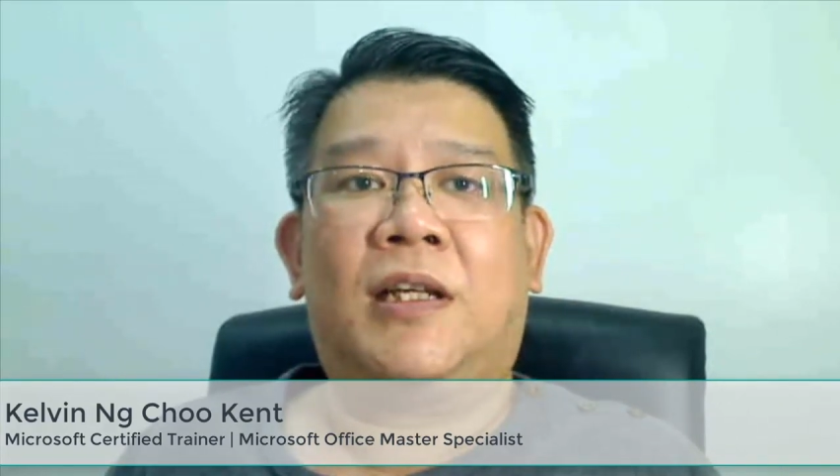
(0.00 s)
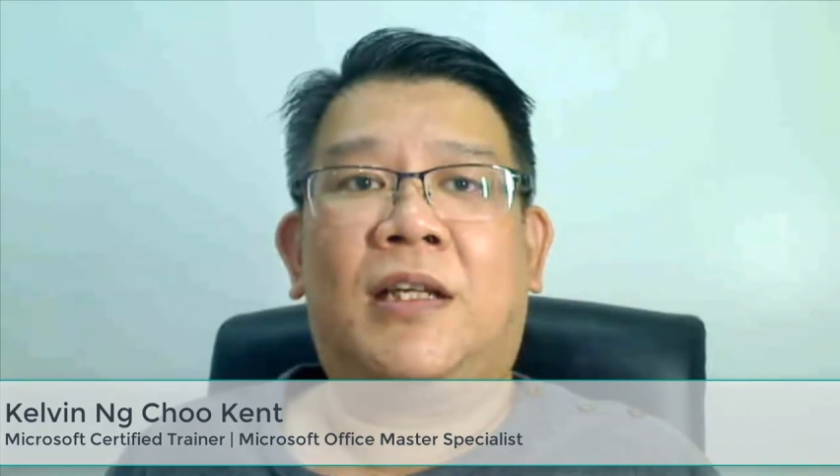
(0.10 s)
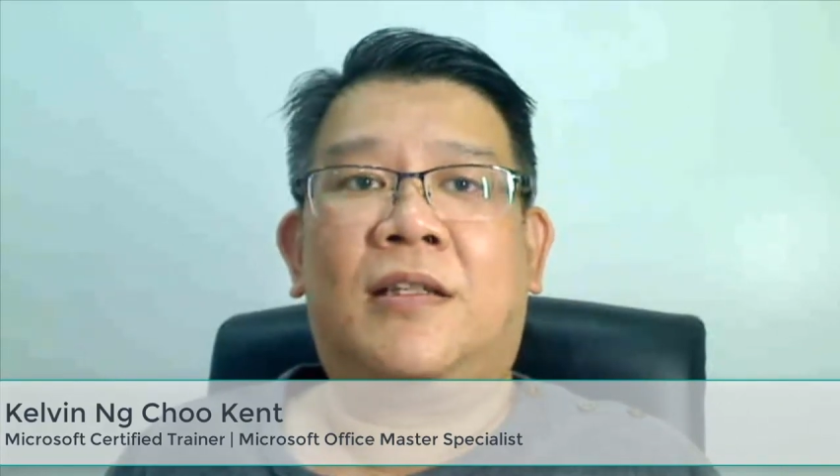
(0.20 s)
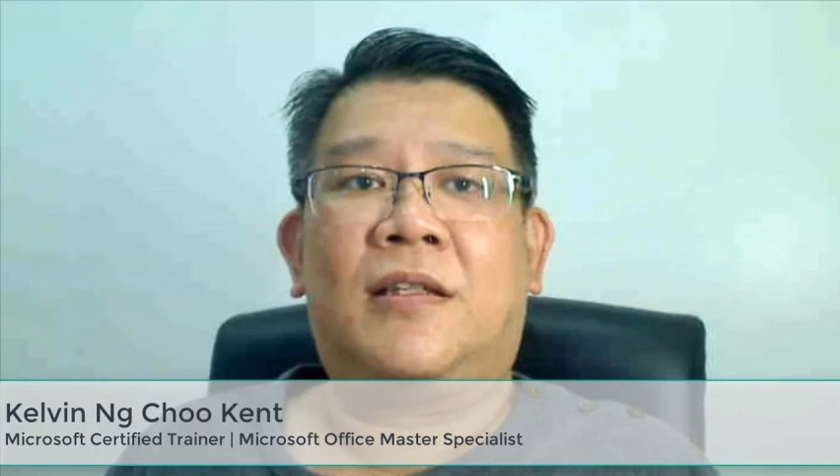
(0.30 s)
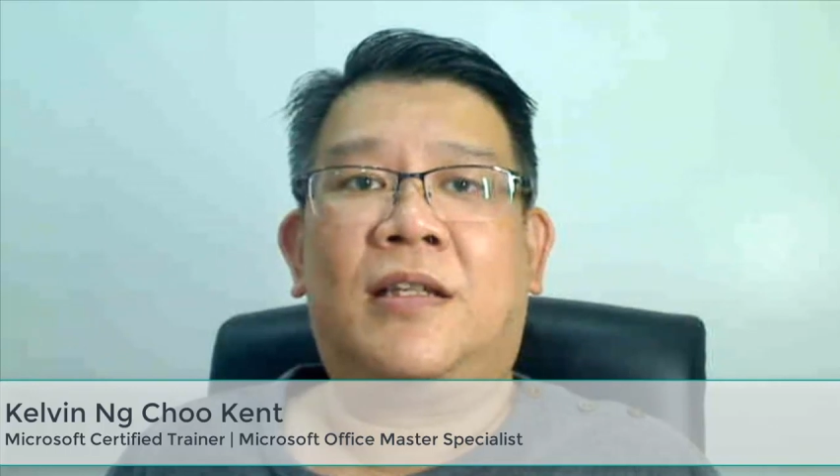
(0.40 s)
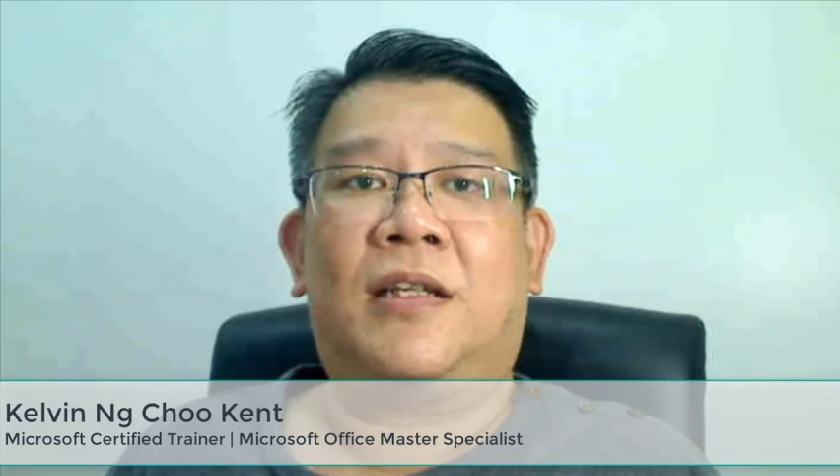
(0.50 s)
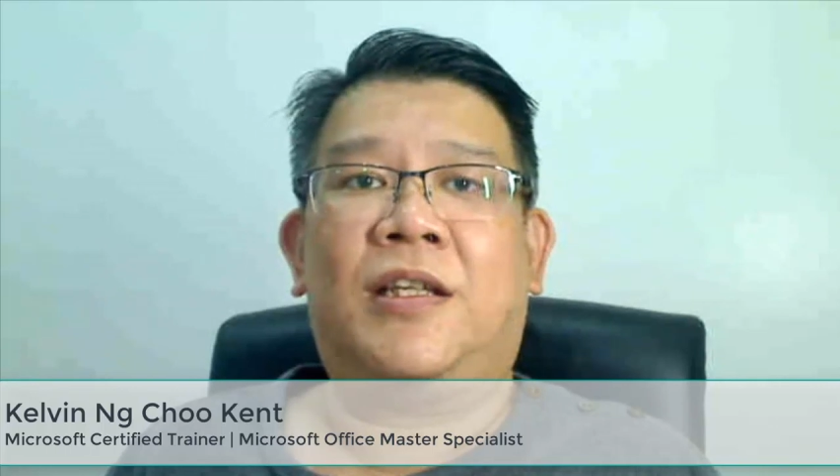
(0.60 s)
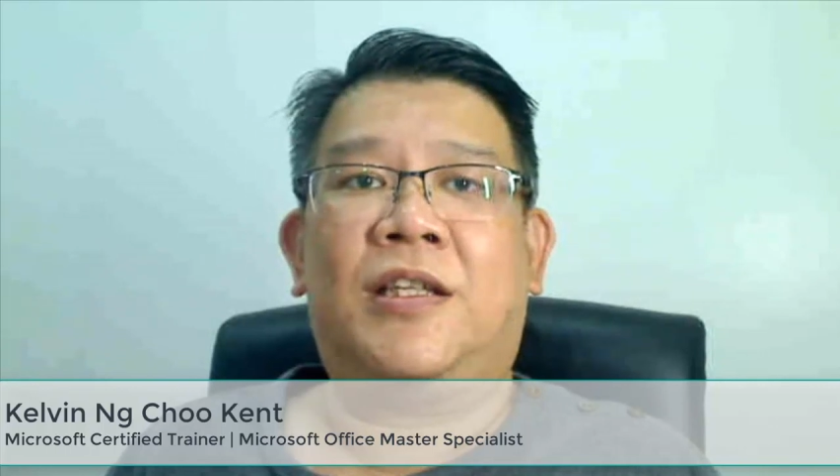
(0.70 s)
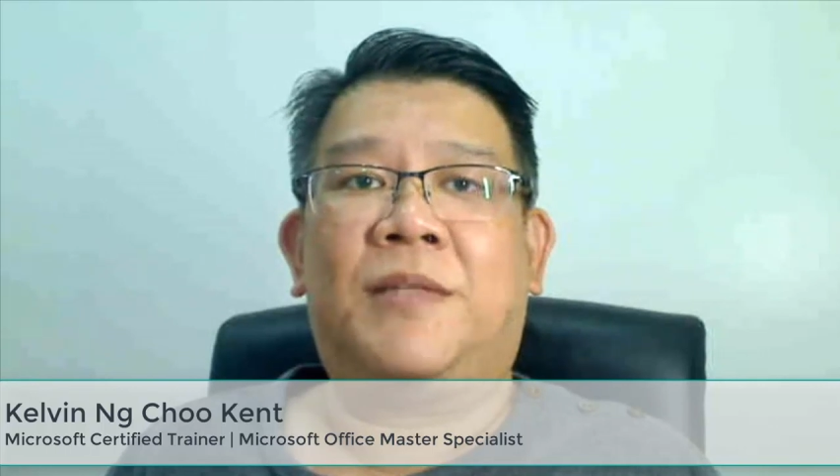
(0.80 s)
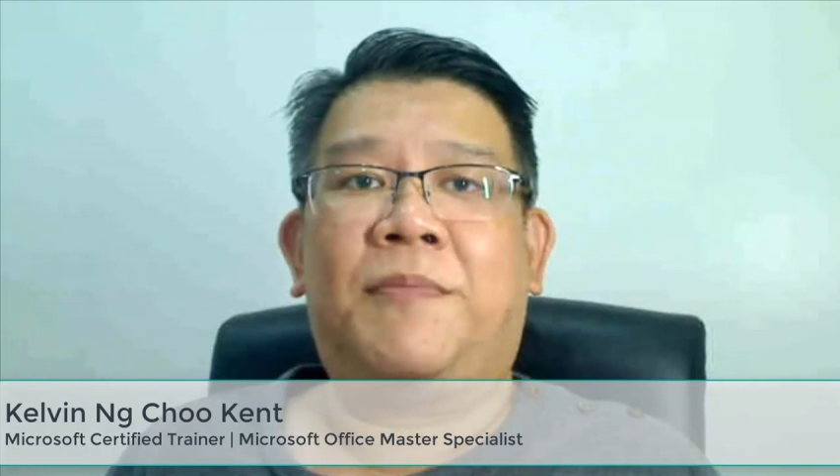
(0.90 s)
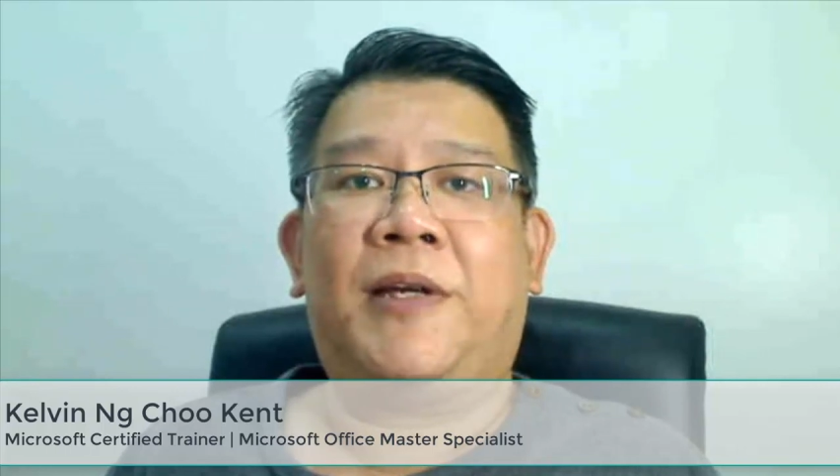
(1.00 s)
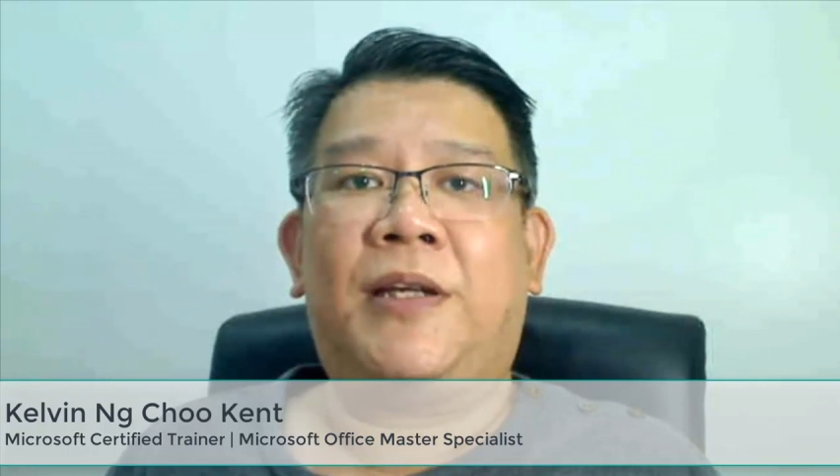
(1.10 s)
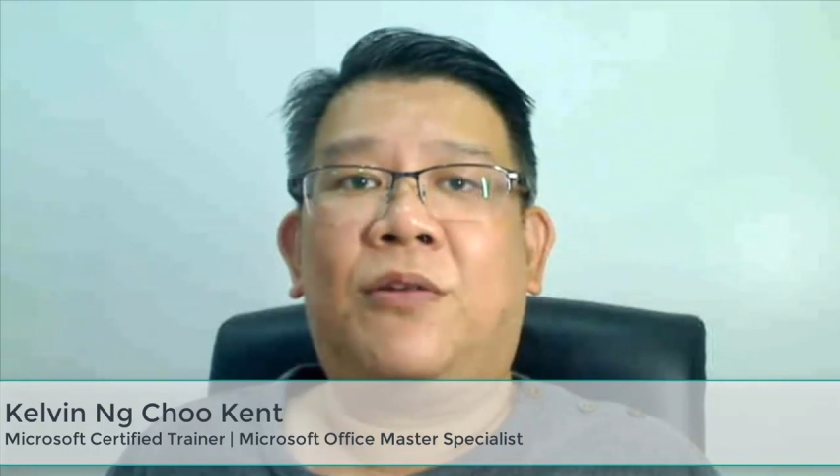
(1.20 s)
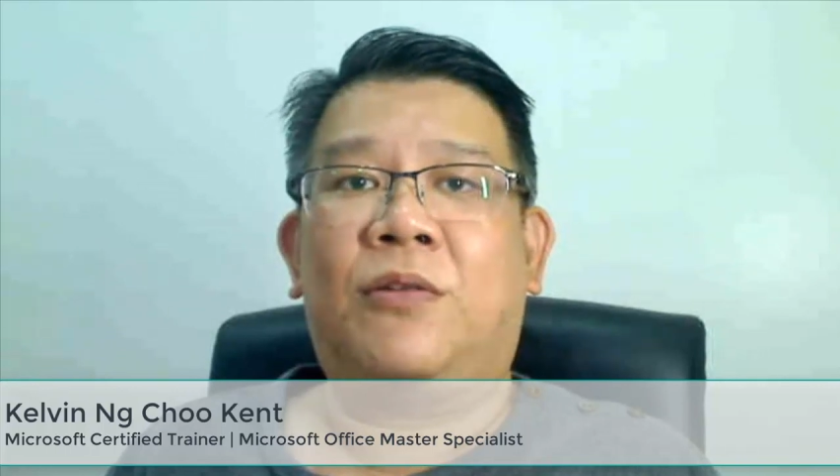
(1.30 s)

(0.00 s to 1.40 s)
classes and inspired